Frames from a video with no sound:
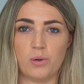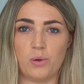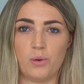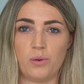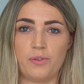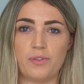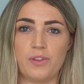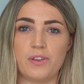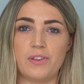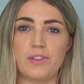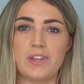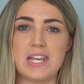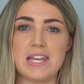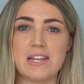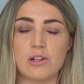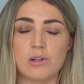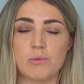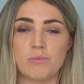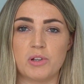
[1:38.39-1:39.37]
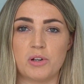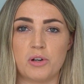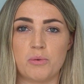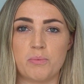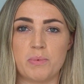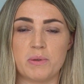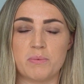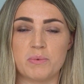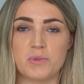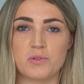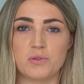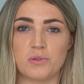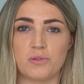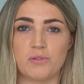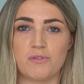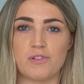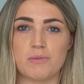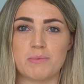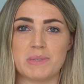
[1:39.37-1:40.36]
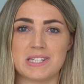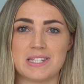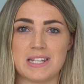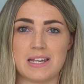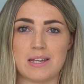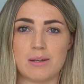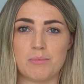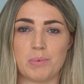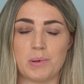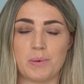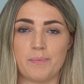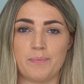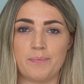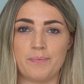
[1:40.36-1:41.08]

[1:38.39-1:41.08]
or than the income that could be withdrawn from a SIPP.